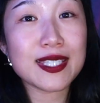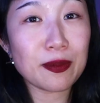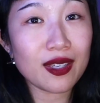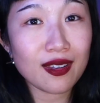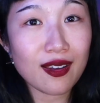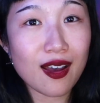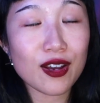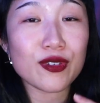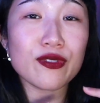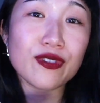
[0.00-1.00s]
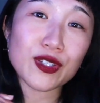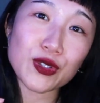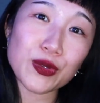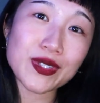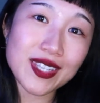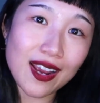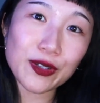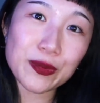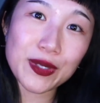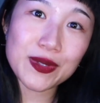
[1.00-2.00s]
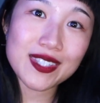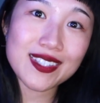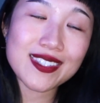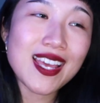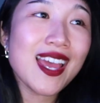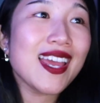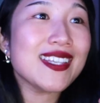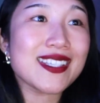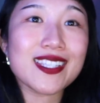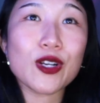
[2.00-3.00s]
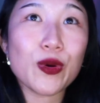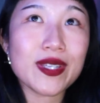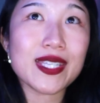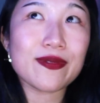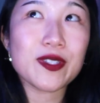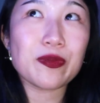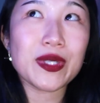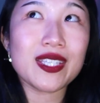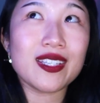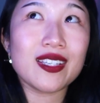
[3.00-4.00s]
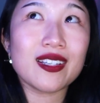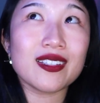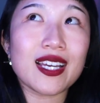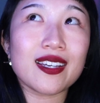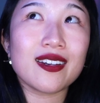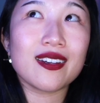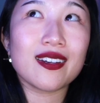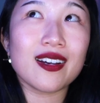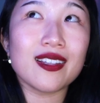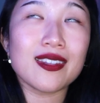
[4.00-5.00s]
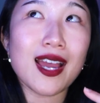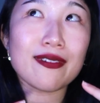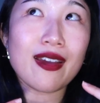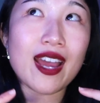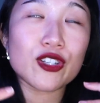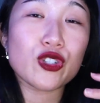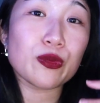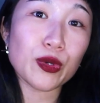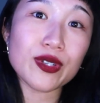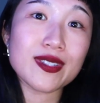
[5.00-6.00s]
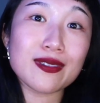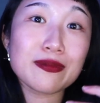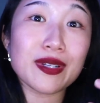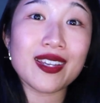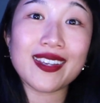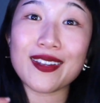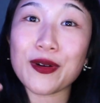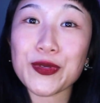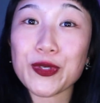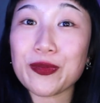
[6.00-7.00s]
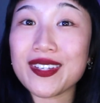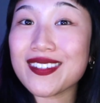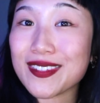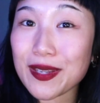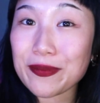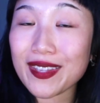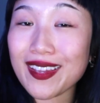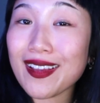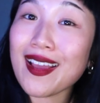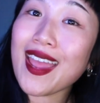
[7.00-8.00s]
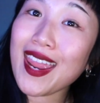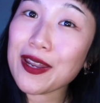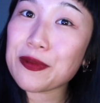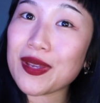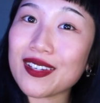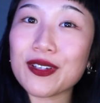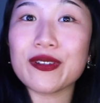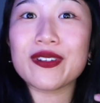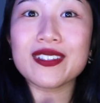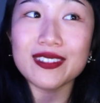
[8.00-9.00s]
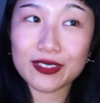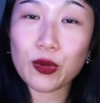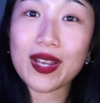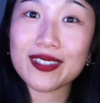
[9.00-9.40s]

Speaking of fictional style muses, it doesn't always have to be like a live action person, but it can also be something animated, quite